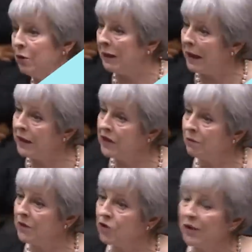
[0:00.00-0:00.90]
a plate and
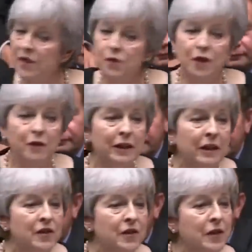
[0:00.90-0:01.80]
was transferring
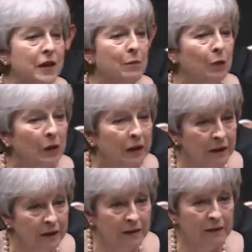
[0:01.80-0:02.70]
it to the table.
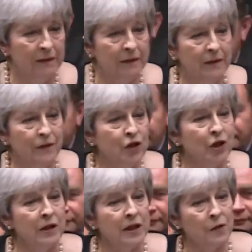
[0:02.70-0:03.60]
The
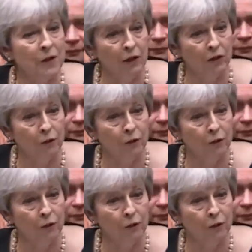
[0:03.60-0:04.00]
cheese fell on the